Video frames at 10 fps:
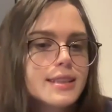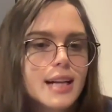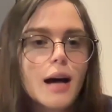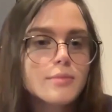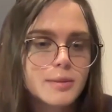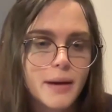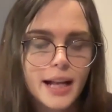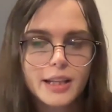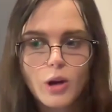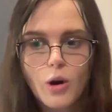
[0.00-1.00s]
it up
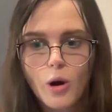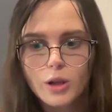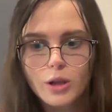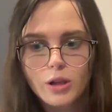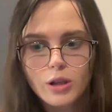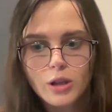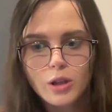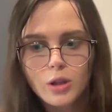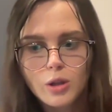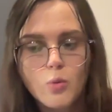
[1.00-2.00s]
depending on
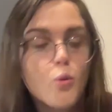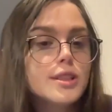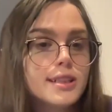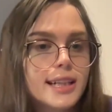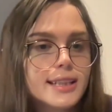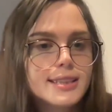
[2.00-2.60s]
what it is